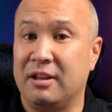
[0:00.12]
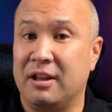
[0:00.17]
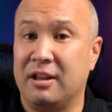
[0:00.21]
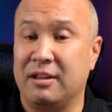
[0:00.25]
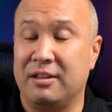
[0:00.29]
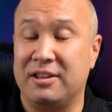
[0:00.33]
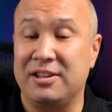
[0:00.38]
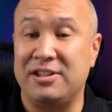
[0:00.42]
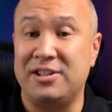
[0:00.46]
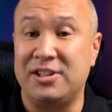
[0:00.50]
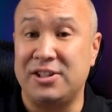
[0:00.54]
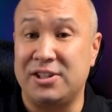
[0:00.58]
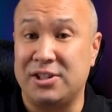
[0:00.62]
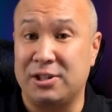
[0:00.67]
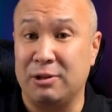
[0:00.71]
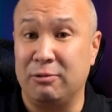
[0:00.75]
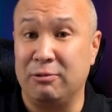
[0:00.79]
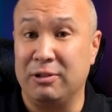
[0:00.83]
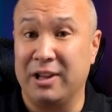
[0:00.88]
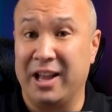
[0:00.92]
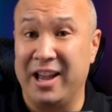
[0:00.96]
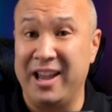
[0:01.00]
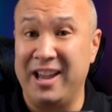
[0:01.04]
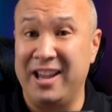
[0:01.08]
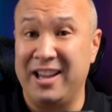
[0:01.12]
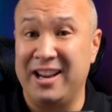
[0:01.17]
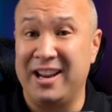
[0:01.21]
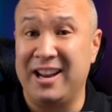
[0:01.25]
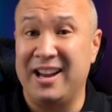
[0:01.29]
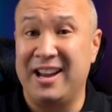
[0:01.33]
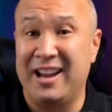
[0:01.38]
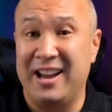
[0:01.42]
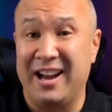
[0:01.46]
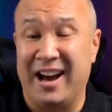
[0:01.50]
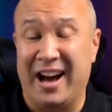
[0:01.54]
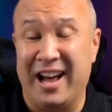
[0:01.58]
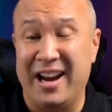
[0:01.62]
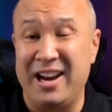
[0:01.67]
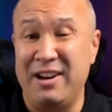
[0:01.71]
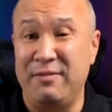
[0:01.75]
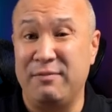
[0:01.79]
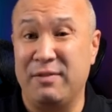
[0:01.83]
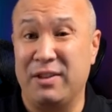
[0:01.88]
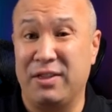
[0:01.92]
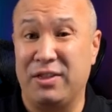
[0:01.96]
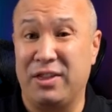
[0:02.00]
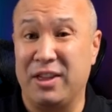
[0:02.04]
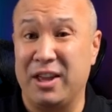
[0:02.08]
This is so light, I didn't
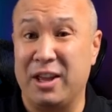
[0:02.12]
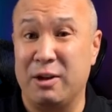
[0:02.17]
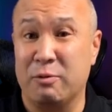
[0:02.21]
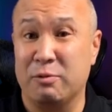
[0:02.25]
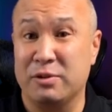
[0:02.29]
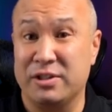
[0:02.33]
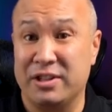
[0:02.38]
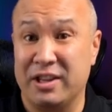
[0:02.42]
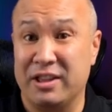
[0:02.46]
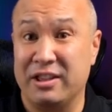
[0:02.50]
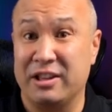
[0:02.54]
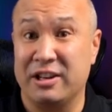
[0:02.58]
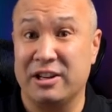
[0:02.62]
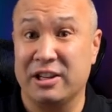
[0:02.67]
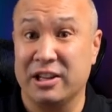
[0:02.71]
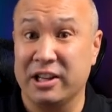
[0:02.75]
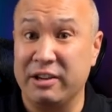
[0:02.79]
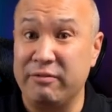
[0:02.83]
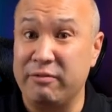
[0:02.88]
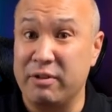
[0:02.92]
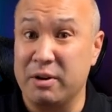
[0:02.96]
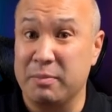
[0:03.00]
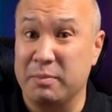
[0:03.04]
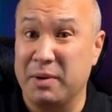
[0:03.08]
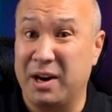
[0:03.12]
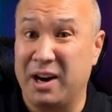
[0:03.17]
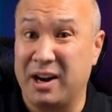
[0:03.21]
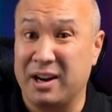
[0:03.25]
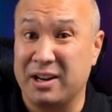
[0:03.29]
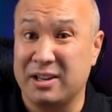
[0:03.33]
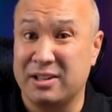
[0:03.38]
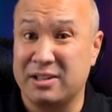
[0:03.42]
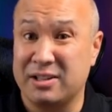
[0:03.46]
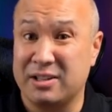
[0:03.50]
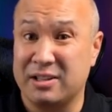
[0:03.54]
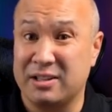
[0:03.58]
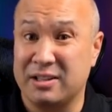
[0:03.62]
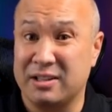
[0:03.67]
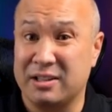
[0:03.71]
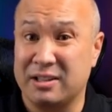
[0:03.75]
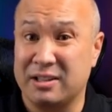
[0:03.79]
even think it was in the delivery box.